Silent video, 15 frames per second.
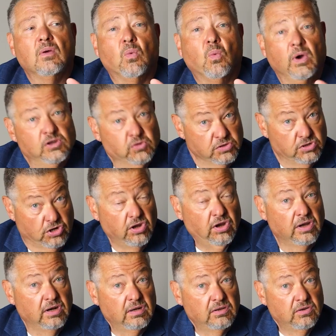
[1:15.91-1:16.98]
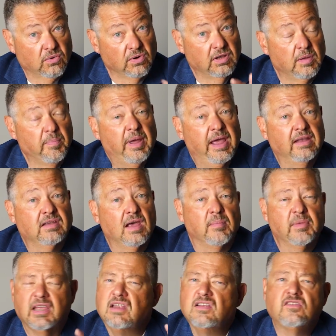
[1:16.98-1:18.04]
which was good during the
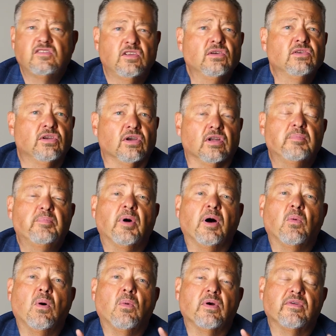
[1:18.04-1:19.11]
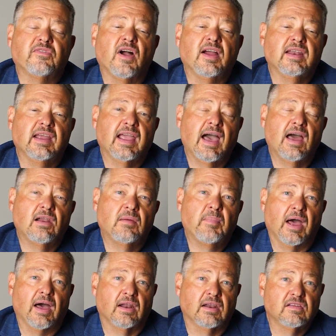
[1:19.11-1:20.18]
pandemic, and it's still good. But what we're finding out
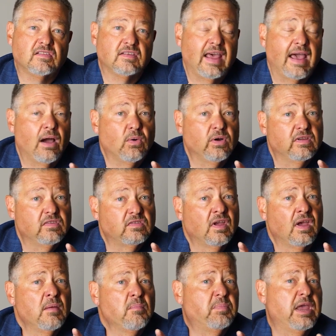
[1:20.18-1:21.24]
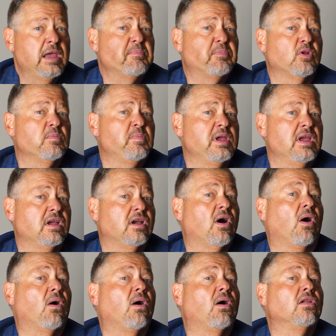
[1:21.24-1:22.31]
about is now is people are being
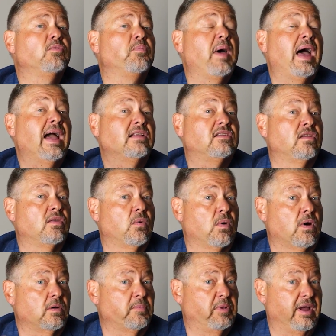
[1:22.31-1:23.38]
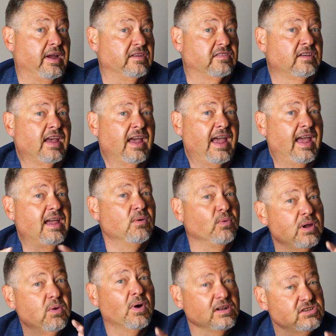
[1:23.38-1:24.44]
called back to the workplace. Hey,
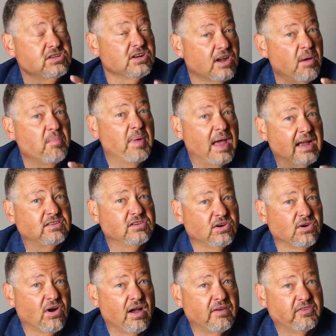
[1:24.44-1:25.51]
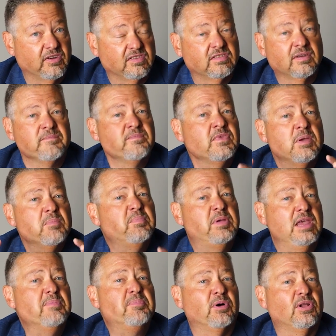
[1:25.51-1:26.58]
we want you to come back to your office.
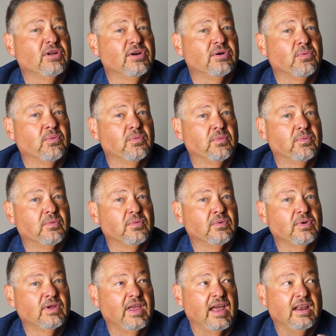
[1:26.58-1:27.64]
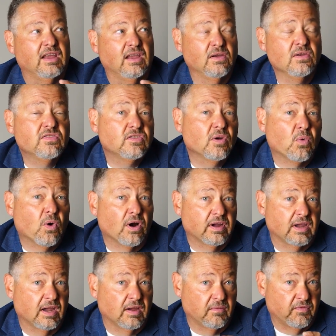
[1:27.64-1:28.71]
People are getting used to
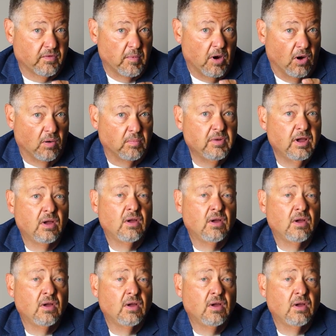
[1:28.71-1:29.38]
working from home,